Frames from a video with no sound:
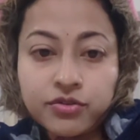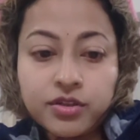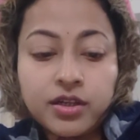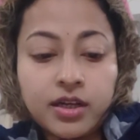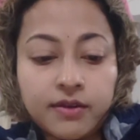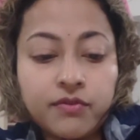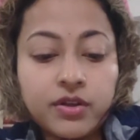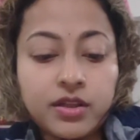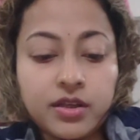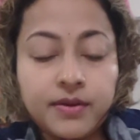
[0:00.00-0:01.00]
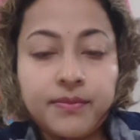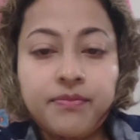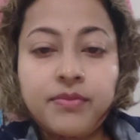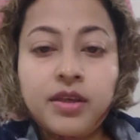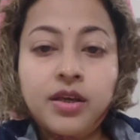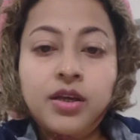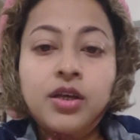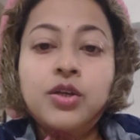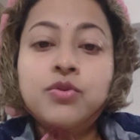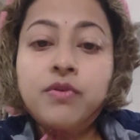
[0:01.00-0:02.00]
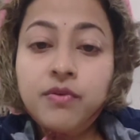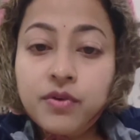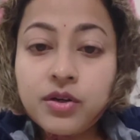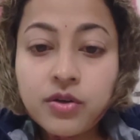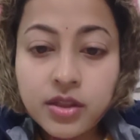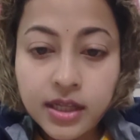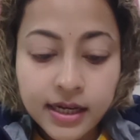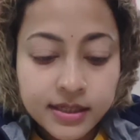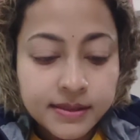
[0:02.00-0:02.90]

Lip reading: and everything. So we'll work on that.